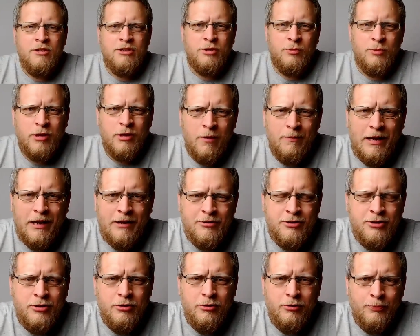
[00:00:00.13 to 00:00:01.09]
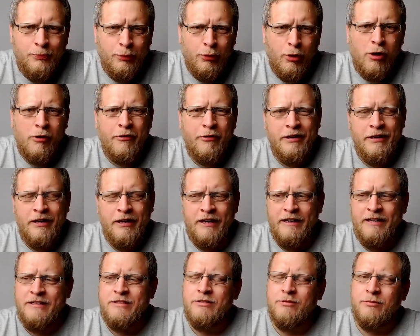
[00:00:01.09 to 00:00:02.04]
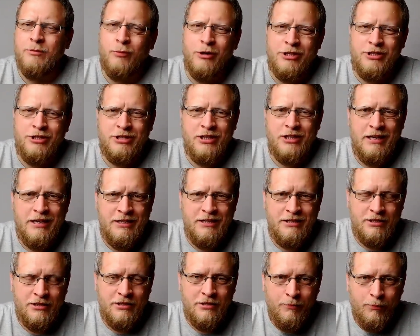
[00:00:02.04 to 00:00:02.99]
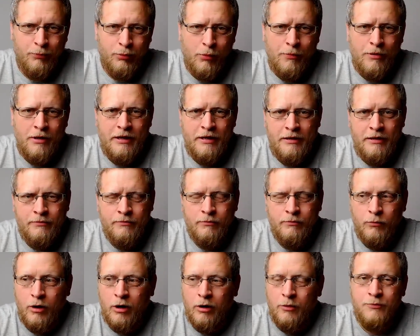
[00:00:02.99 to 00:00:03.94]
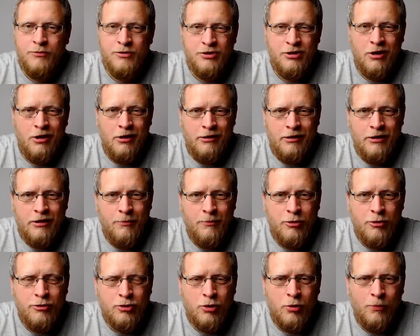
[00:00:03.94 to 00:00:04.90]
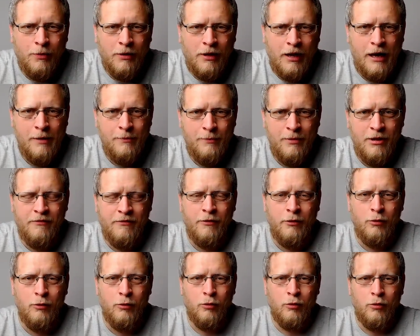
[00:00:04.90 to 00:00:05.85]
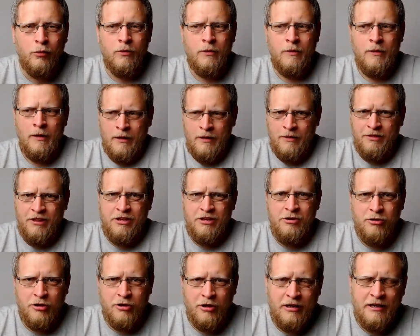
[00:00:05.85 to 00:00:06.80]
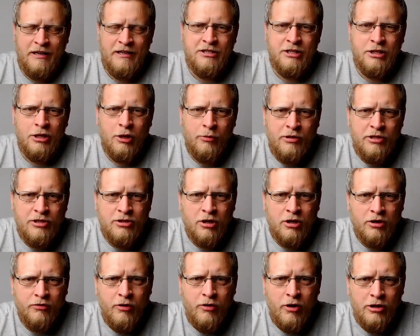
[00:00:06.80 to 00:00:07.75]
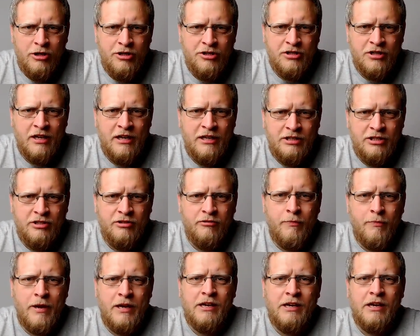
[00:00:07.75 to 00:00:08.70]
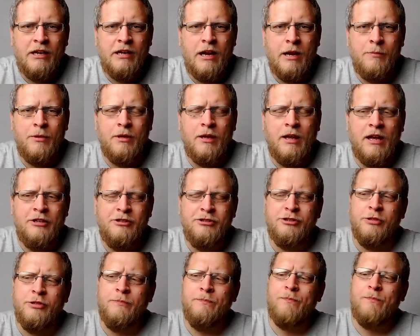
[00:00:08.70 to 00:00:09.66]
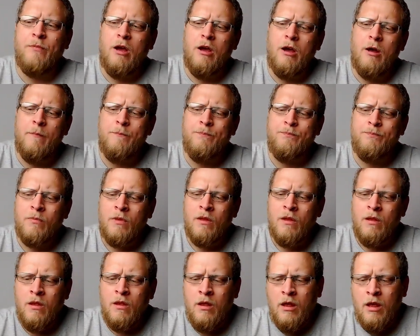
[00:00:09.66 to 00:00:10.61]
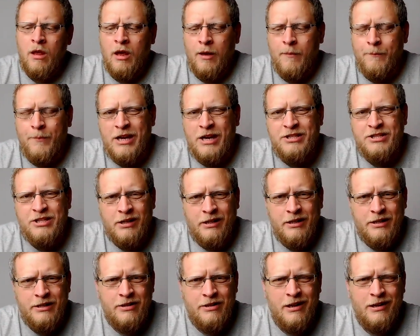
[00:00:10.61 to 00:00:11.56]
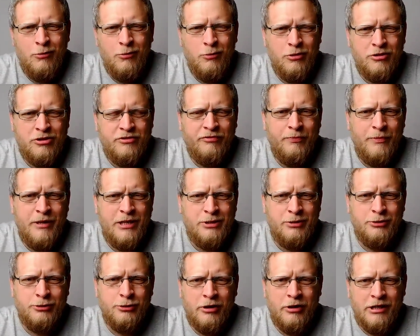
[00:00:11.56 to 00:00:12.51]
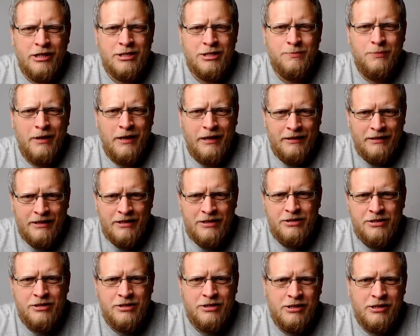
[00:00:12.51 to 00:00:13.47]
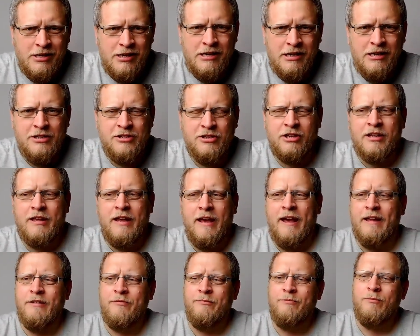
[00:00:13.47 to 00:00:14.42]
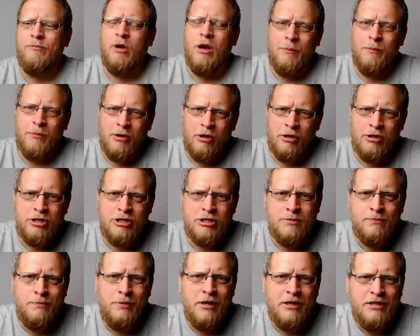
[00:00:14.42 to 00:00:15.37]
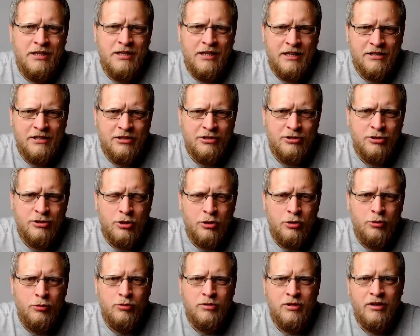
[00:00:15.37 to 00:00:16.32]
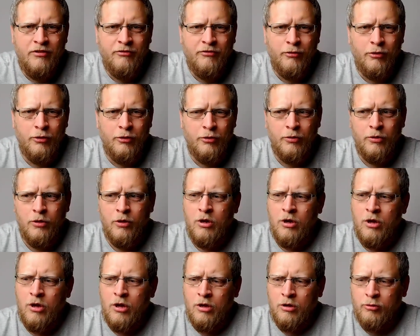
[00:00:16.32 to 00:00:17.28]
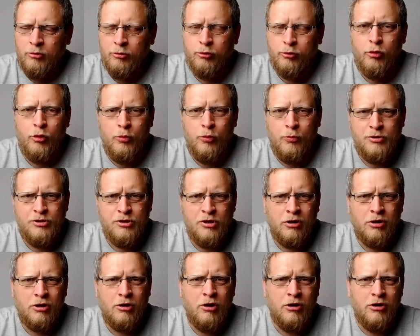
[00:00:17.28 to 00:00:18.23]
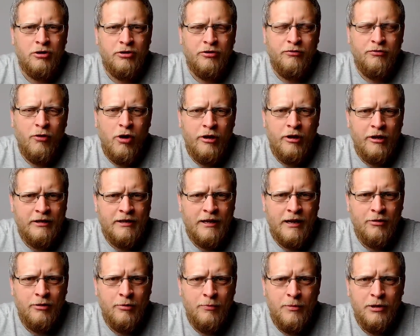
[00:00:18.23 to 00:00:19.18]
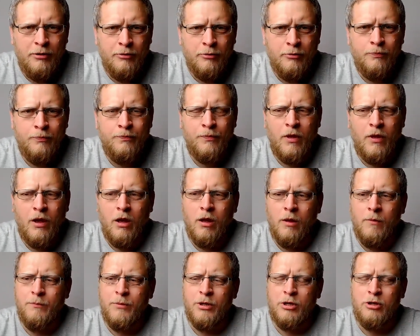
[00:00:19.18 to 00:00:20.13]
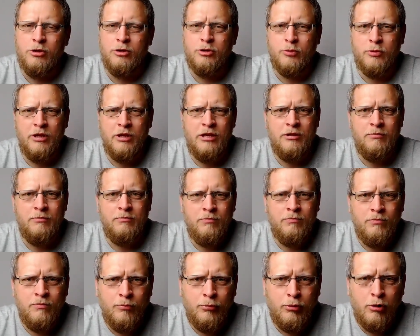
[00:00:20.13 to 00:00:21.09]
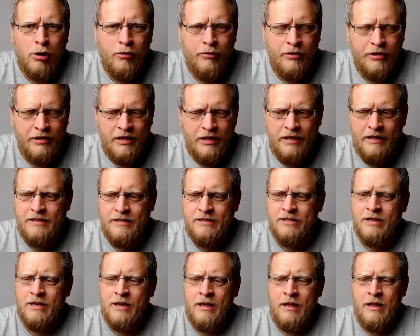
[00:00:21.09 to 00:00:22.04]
So we come now to priority need, which is probably, well, certainly the most complicated bit of the law that you're going to need to know in these kind of early stages of making an application. And basically, in order for me to try and explain this as clearly as I can, I'm going to split it into two different groups. I'm going to kind of divide it down the middle, because within priority need,